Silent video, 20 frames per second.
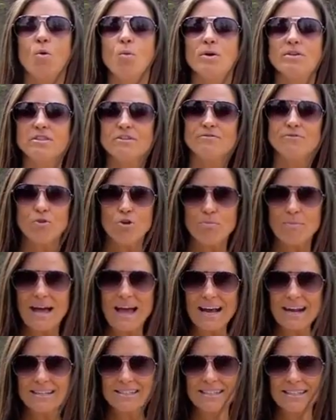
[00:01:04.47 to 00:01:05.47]
With the full
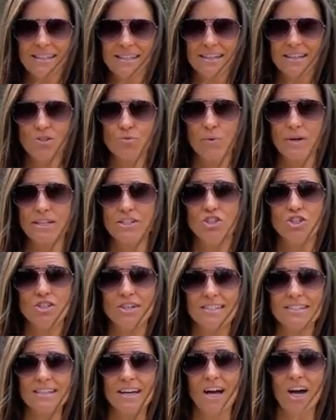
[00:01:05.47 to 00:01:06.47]
magazine, this weighs
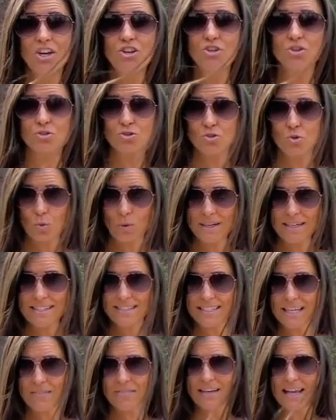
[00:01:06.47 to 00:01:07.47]
just under
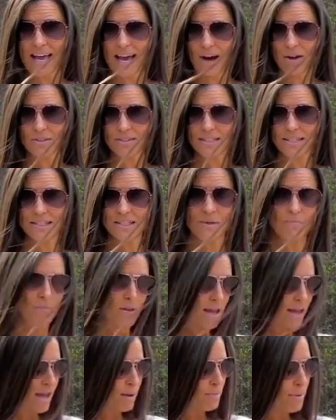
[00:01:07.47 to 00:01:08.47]
27 ounces,
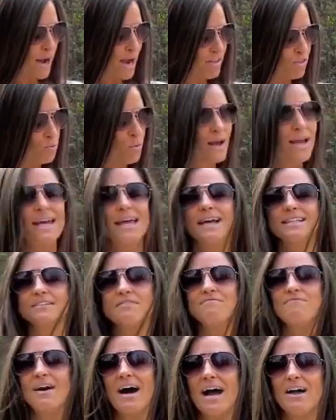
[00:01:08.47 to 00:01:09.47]
and by the way, it
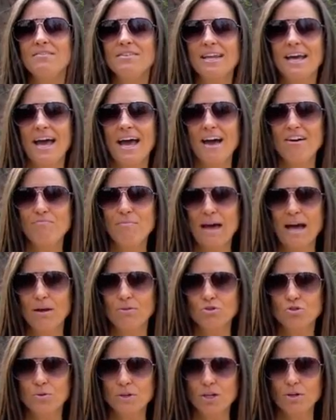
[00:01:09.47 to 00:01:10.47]
has a
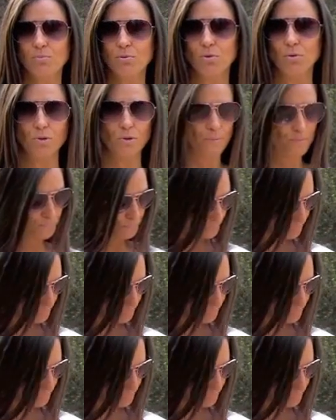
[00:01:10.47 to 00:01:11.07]
5.5-pound trigger pull.